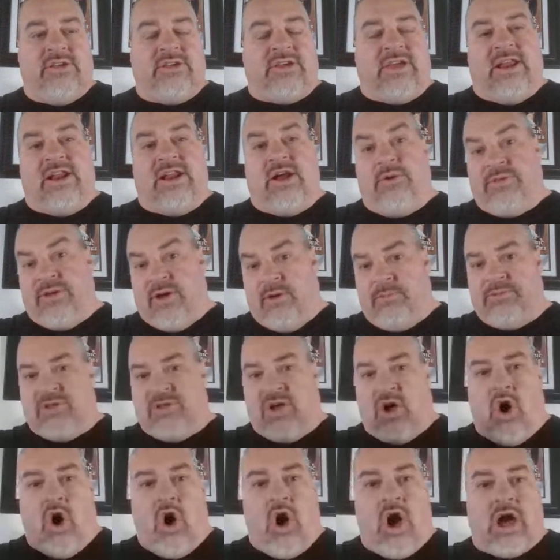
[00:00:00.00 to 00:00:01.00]
You know, the
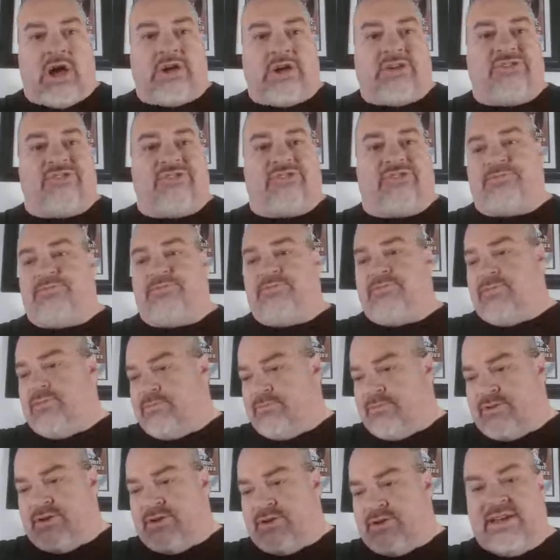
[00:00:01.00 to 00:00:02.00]
the Hawks
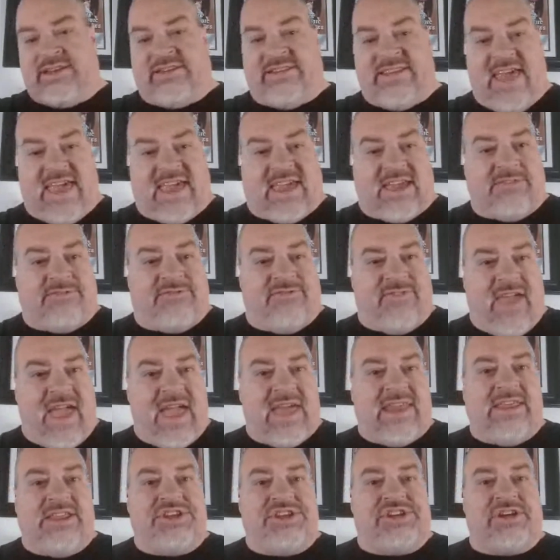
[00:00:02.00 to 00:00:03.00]
could take
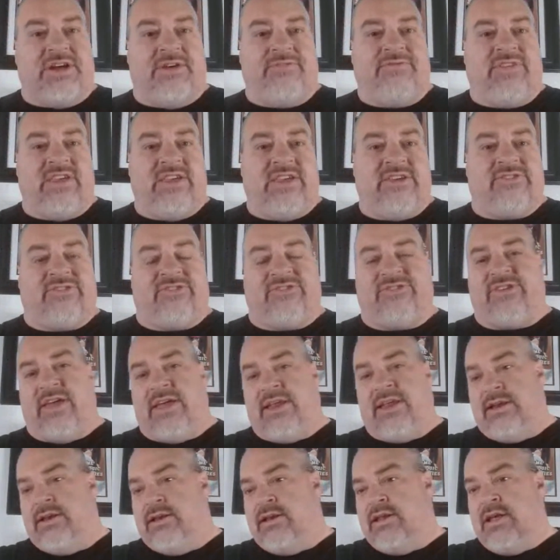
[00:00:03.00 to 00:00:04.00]
advantage of this
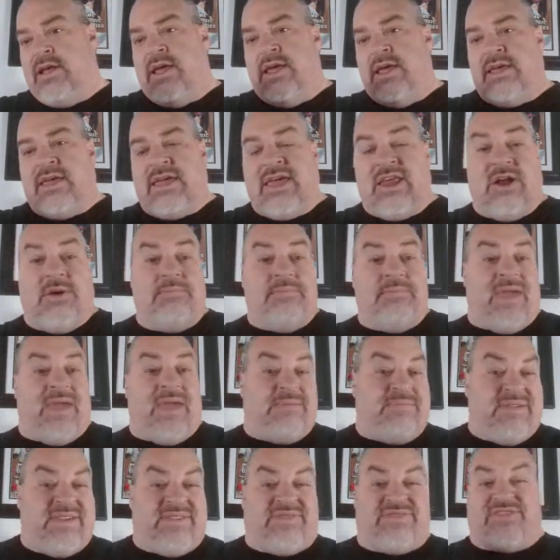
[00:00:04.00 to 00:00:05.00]
and, you know,
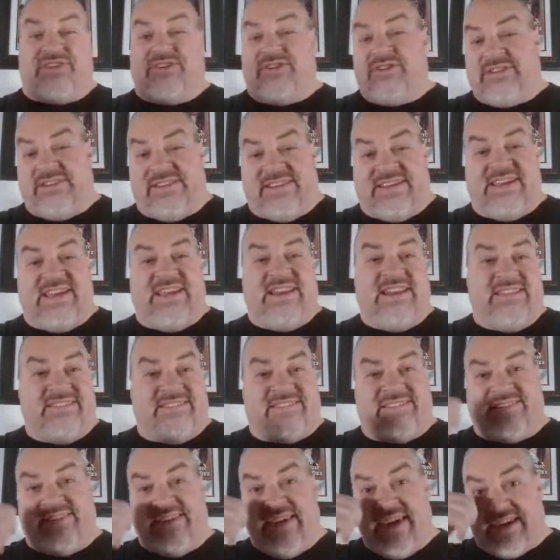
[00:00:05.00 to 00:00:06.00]
maybe 13 and
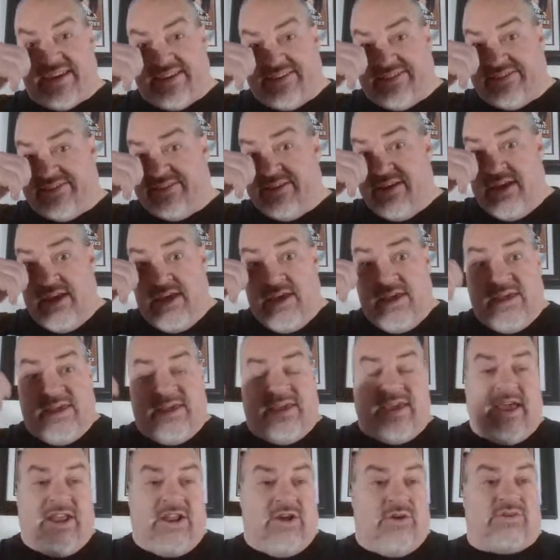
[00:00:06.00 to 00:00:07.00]
6,
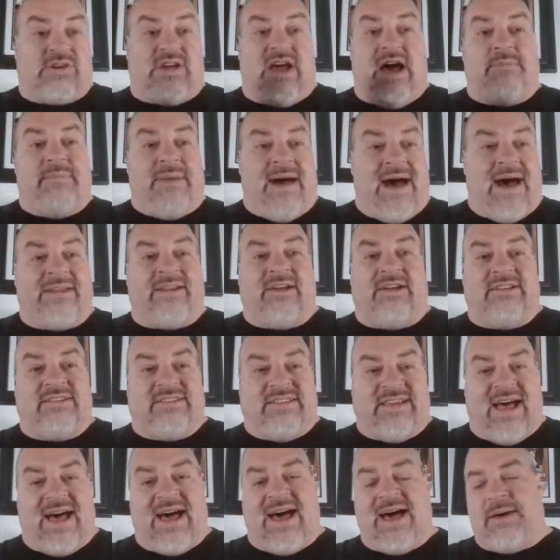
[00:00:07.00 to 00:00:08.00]
you know, come out on
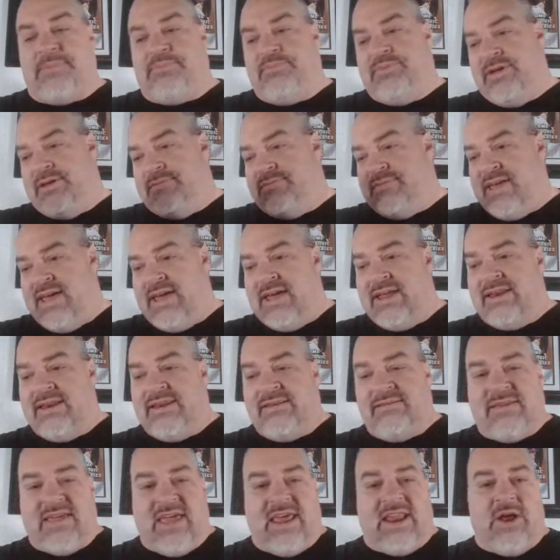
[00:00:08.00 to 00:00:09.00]
top and
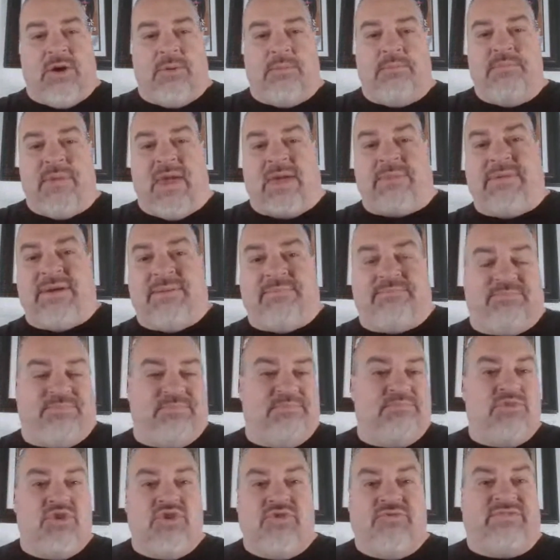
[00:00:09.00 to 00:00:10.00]
and you know, maybe
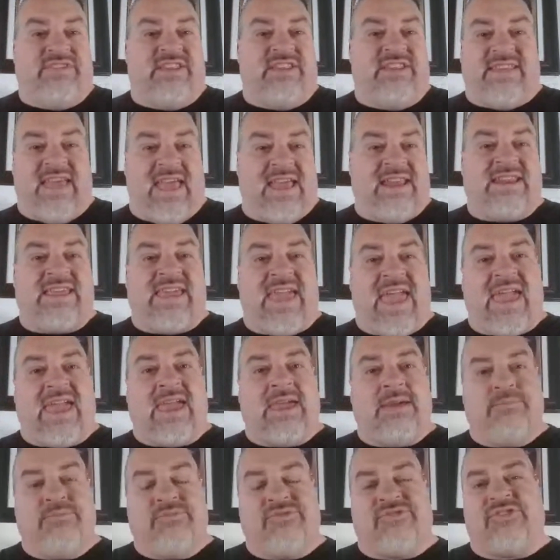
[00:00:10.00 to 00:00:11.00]
move to 10
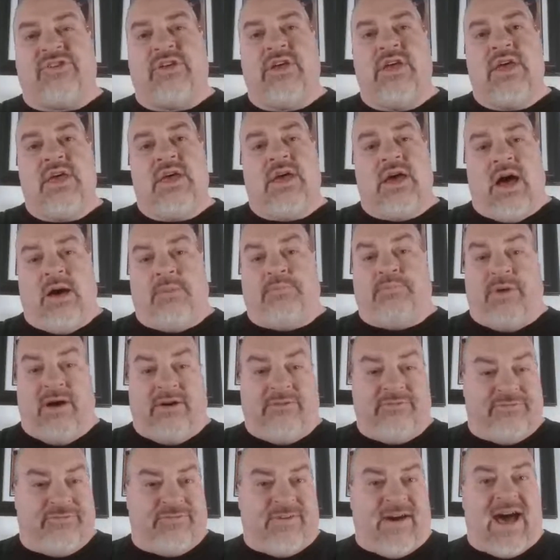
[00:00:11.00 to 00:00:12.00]
games
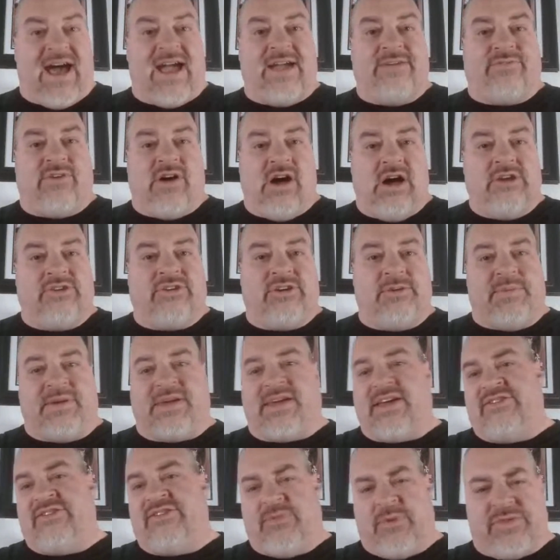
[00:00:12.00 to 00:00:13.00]
above 500
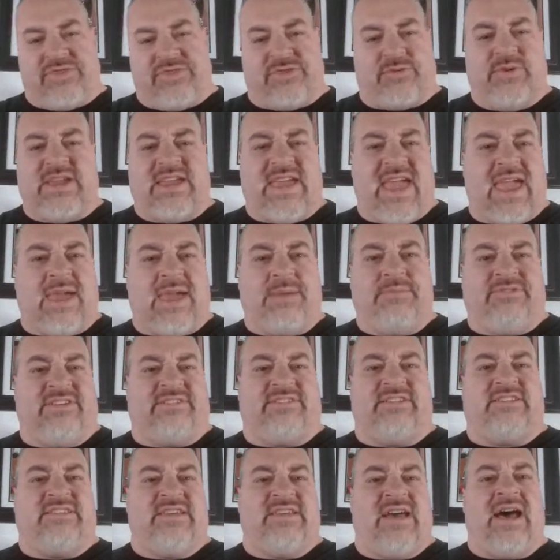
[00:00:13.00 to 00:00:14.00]
because there were 3 games
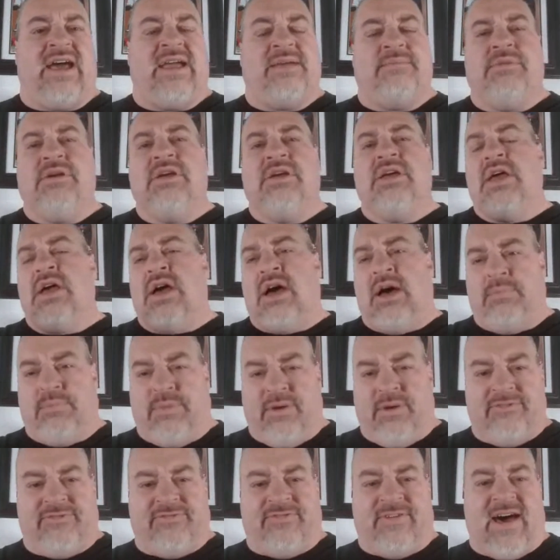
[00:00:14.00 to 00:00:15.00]
at the time
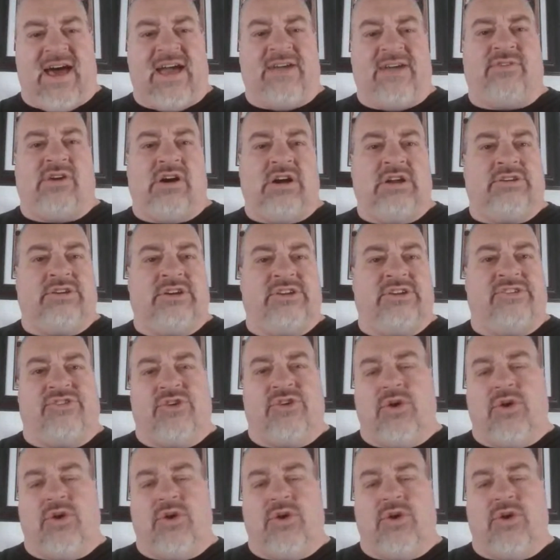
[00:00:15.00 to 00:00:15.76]
above 500.